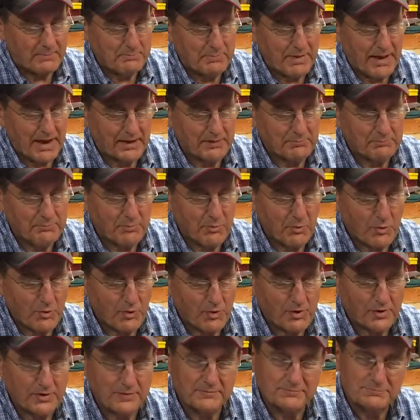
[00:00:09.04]

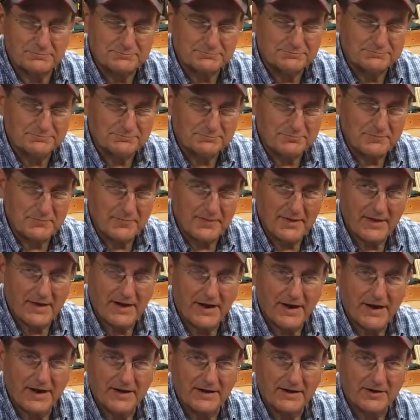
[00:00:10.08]
backboard
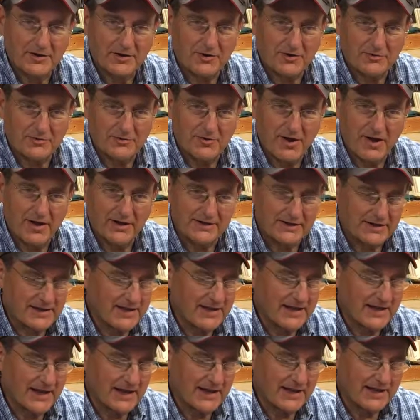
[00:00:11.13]
curtain rod
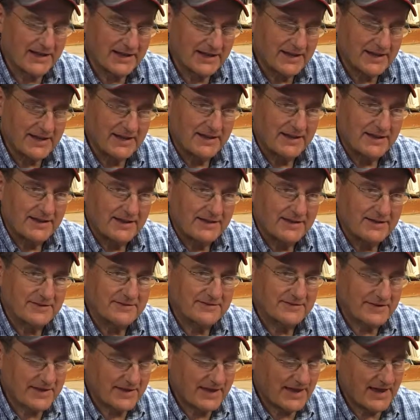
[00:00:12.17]
kit.
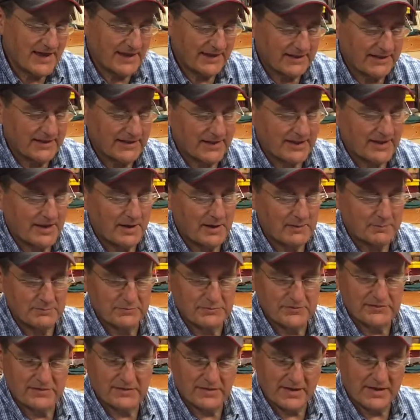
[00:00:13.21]
This kit
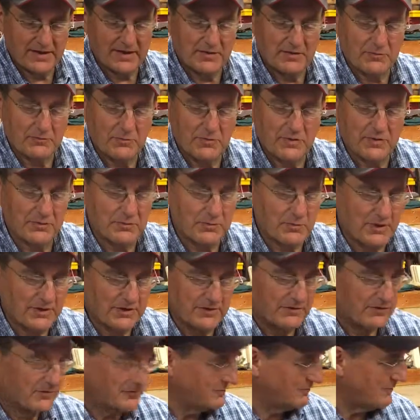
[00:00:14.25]
comes with what
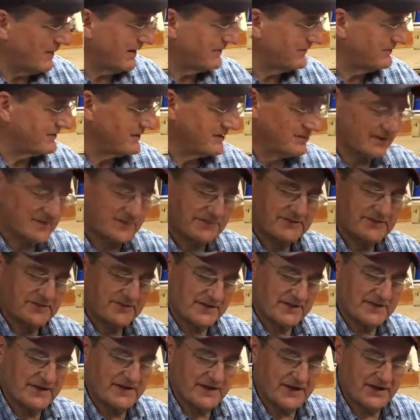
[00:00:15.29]
you basically
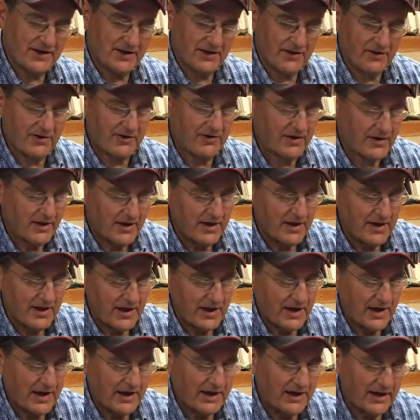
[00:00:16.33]
see here.
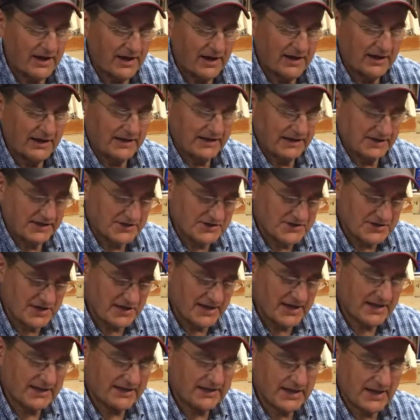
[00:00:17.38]
Each
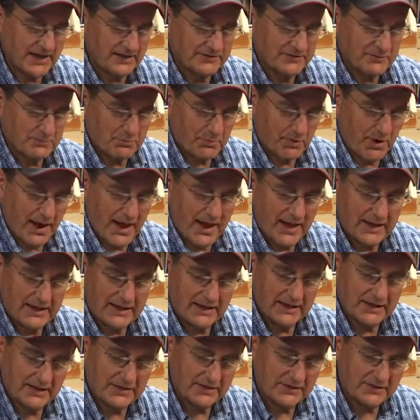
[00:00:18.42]
end has a
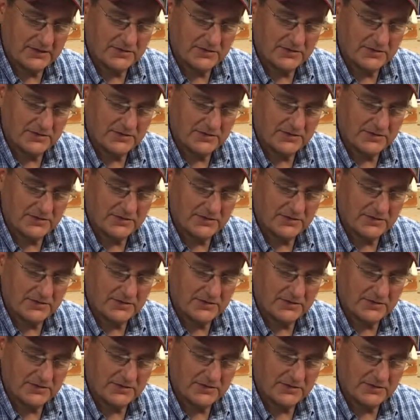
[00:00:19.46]
bracket,